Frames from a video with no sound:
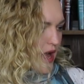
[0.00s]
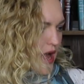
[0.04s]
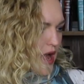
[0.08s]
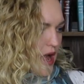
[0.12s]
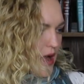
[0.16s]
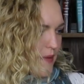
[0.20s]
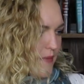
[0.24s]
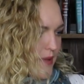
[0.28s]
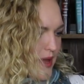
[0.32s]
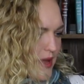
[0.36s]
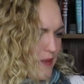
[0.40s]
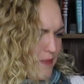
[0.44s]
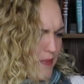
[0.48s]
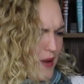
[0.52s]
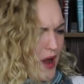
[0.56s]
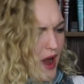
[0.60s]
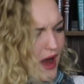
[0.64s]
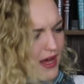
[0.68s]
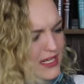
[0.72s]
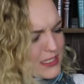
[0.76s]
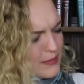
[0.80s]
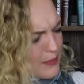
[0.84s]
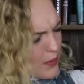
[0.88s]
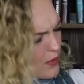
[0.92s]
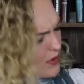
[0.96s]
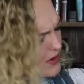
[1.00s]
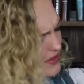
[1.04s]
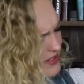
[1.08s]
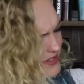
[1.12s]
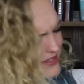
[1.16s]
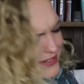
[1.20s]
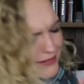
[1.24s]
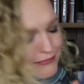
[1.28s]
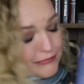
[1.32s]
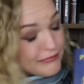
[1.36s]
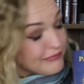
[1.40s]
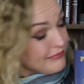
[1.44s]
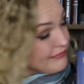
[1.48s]
um, a
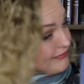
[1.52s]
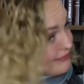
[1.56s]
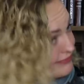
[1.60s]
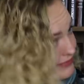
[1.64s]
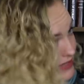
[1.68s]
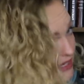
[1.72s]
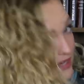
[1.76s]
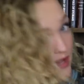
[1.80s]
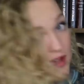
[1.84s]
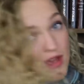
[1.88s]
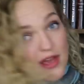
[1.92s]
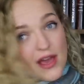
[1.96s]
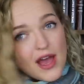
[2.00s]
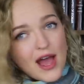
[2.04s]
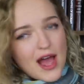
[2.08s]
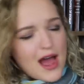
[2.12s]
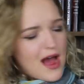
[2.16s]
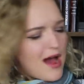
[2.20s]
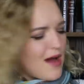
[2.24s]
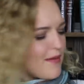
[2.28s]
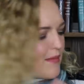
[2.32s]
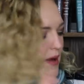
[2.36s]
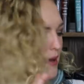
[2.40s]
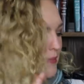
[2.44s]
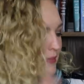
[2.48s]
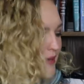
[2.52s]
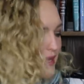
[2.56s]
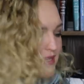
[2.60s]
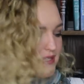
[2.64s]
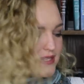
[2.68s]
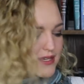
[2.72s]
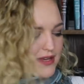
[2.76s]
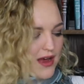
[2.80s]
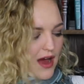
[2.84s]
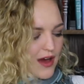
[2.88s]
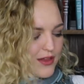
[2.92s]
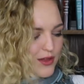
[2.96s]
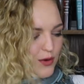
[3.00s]
passport. Um, I'm
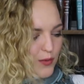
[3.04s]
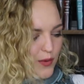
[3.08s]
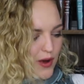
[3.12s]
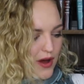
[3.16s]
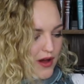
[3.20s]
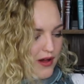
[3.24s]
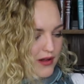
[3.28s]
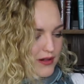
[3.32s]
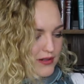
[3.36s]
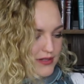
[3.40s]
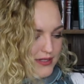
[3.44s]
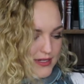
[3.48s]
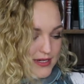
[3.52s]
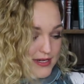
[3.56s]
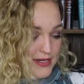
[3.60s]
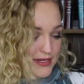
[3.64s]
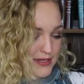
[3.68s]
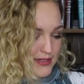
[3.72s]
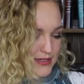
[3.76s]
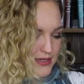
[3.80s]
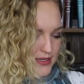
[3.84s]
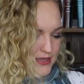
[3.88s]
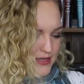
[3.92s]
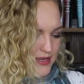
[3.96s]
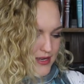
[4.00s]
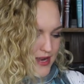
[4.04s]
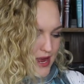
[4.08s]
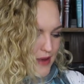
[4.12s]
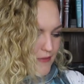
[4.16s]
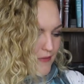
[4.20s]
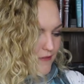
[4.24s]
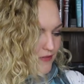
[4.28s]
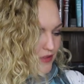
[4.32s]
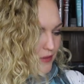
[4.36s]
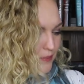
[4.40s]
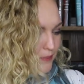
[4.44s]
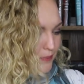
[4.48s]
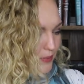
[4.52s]
guessing Otherworld is the name
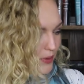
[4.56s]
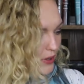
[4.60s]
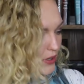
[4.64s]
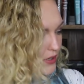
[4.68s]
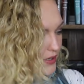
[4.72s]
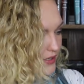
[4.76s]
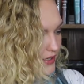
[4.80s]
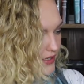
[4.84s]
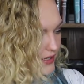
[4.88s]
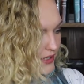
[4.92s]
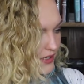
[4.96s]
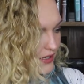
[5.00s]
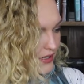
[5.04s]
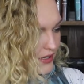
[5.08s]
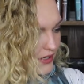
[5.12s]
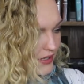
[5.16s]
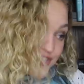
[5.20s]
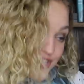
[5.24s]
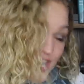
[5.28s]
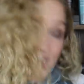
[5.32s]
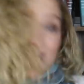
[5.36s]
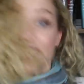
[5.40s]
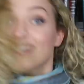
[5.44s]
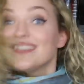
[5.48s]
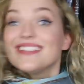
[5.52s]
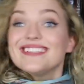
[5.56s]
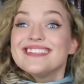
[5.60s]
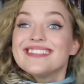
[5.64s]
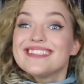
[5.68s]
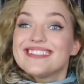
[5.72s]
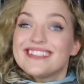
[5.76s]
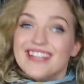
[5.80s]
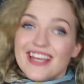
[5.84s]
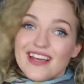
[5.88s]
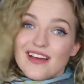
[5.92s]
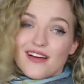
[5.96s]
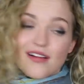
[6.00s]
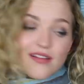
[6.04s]
of the book. Jason
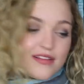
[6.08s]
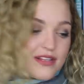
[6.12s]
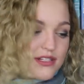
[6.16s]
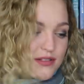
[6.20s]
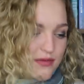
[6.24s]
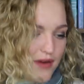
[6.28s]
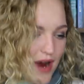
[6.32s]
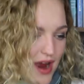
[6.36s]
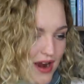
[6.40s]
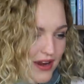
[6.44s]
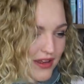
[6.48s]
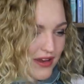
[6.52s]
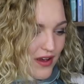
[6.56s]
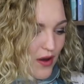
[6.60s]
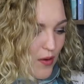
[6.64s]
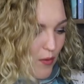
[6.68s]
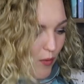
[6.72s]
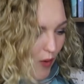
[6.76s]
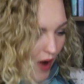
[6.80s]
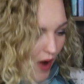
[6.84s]
Segel is writing a